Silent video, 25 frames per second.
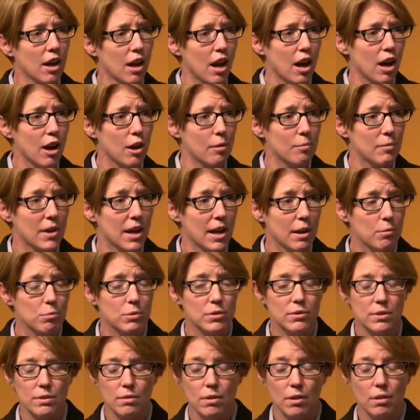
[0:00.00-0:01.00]
Um, it
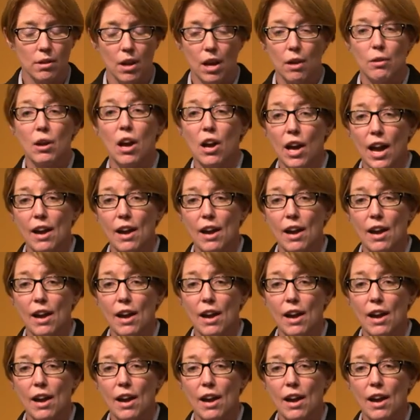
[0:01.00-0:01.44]
was, I